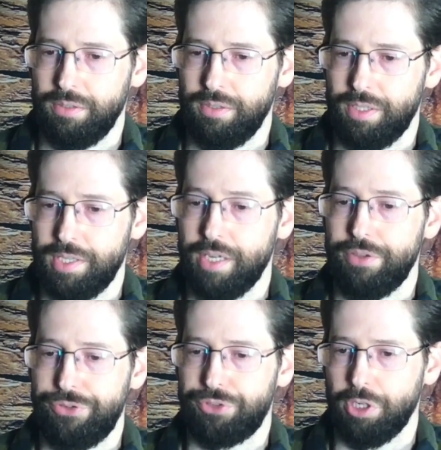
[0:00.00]
at the end
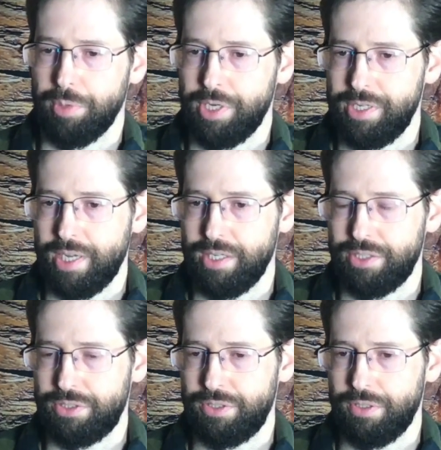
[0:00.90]
of the sermon, he
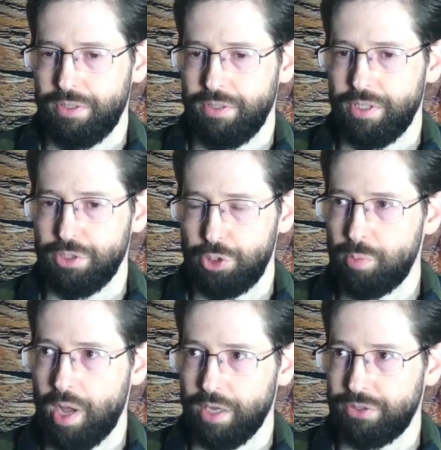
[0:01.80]
takes his
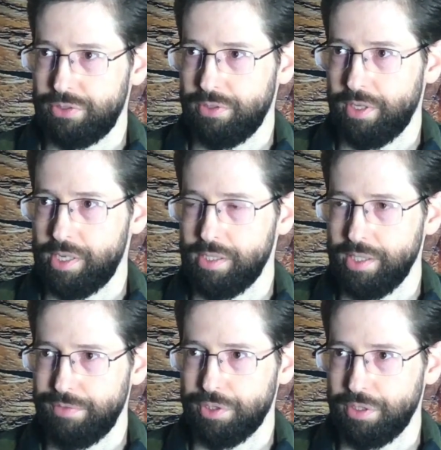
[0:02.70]
shoebox and he
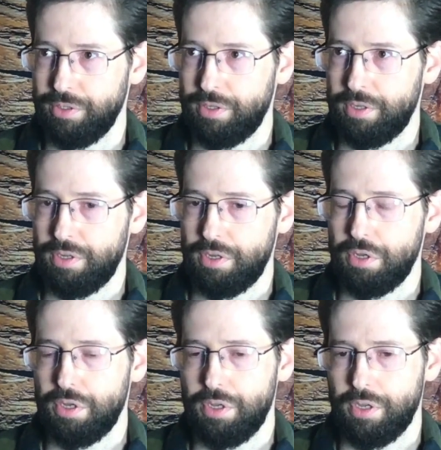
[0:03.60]
leaves it
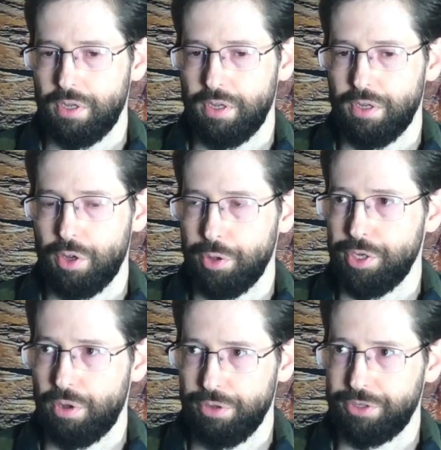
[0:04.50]
on the
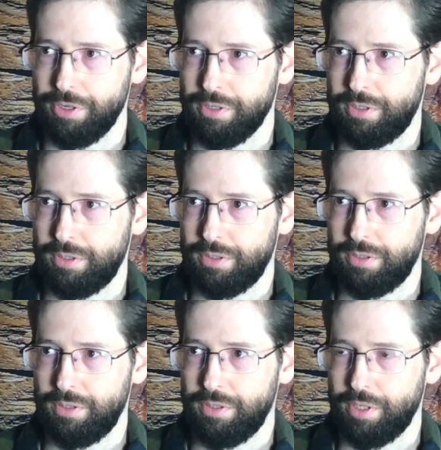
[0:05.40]
altar,
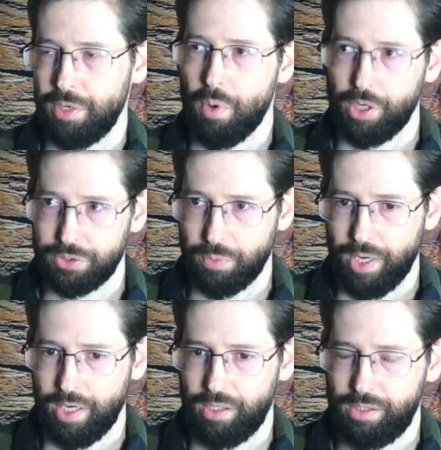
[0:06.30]
and he walks
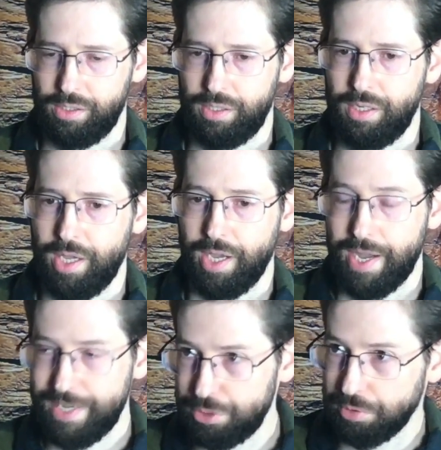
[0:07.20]
away. And an
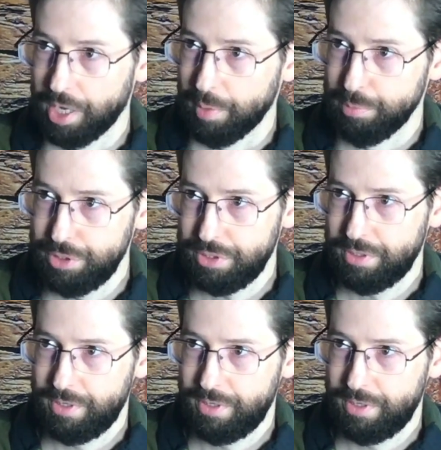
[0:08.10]
angel comes